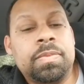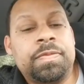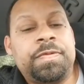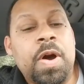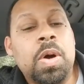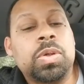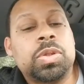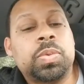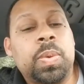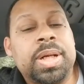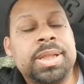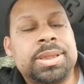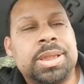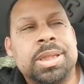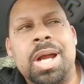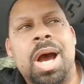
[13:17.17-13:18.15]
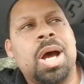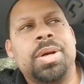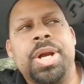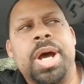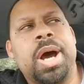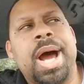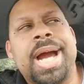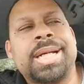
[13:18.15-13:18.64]
to say, no,
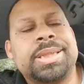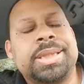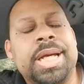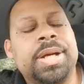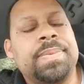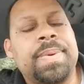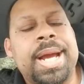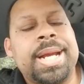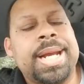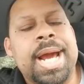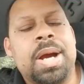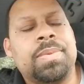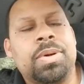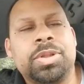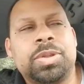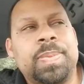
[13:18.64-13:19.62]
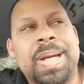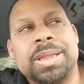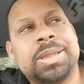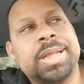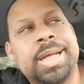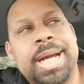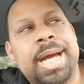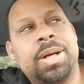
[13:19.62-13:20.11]
I can tell you right now,
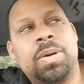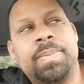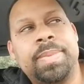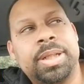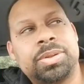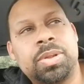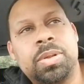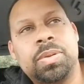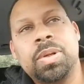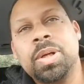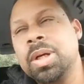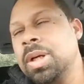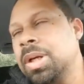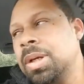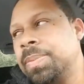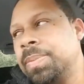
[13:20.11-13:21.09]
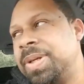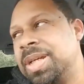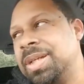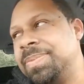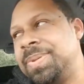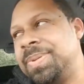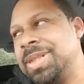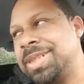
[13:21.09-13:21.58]
Roastmaster ain't got no Metro
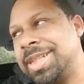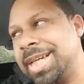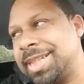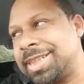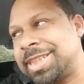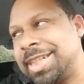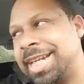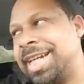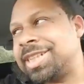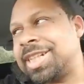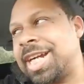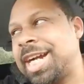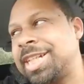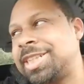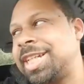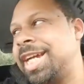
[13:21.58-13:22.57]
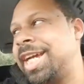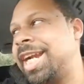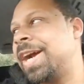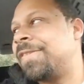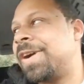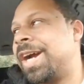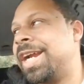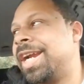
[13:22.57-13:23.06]
PZS connection. I can tell
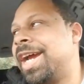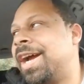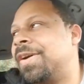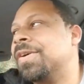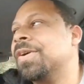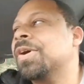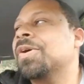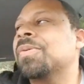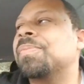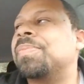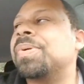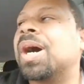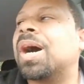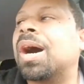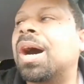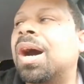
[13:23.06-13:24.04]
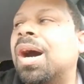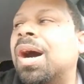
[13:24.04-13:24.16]
you that right now. But